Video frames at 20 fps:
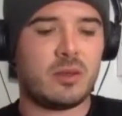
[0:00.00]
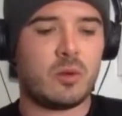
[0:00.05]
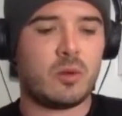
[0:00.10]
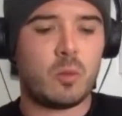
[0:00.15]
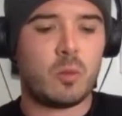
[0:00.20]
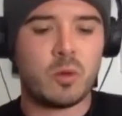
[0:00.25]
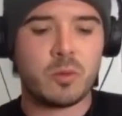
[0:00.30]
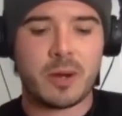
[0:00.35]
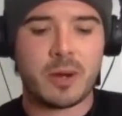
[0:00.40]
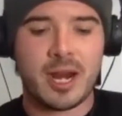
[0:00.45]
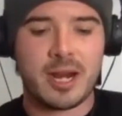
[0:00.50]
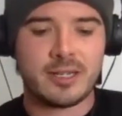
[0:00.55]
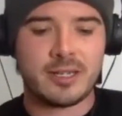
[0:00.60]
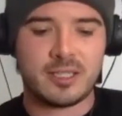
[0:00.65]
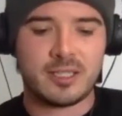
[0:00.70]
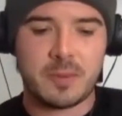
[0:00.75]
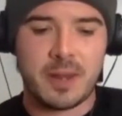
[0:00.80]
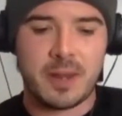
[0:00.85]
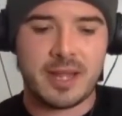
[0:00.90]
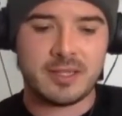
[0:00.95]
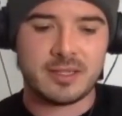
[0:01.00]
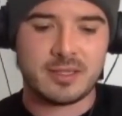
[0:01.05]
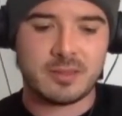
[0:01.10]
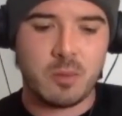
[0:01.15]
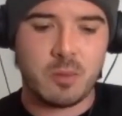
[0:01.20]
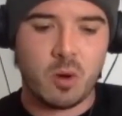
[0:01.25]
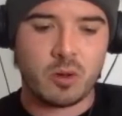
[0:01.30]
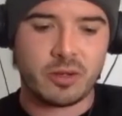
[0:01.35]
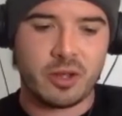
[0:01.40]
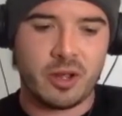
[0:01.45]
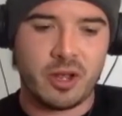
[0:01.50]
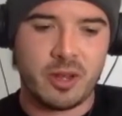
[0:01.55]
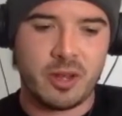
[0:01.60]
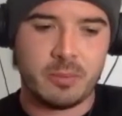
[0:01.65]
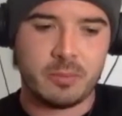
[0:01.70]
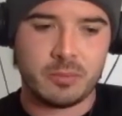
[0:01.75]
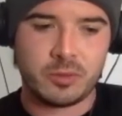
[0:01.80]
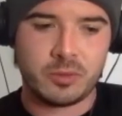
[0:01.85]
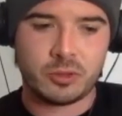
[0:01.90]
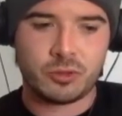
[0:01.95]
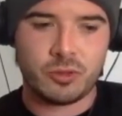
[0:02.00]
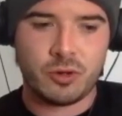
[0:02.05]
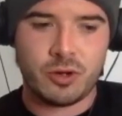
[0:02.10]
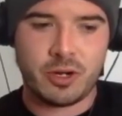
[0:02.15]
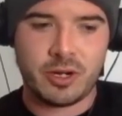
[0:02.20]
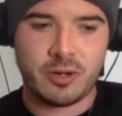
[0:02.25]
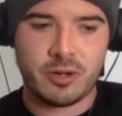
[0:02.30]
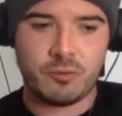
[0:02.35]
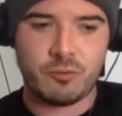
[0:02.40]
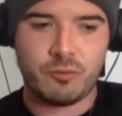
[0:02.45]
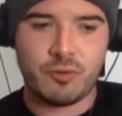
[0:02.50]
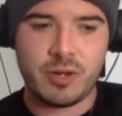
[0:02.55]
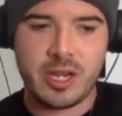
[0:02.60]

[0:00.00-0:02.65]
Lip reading: one party spends more time trying to